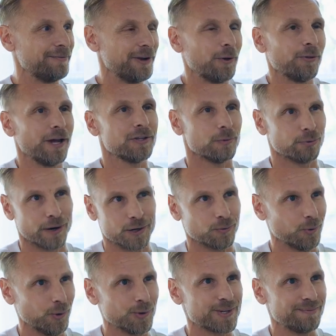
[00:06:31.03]
We don't like to break
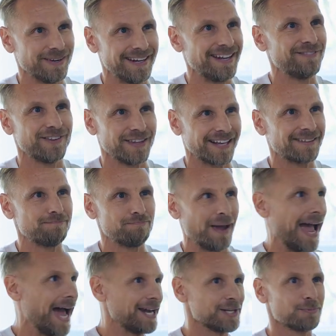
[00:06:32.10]
rules. I mean, even the
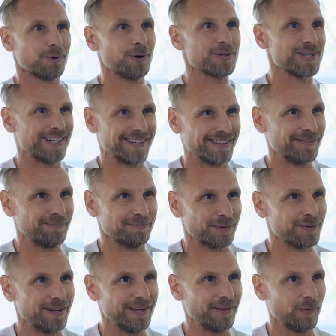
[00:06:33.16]
baddest person in
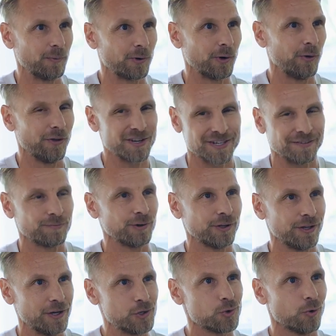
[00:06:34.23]
the in the world doesn't
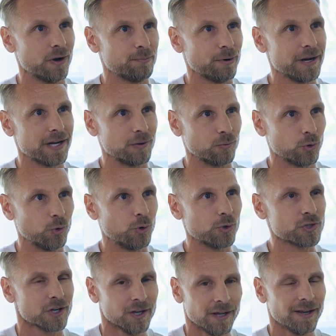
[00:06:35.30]
really enjoy breaking rules.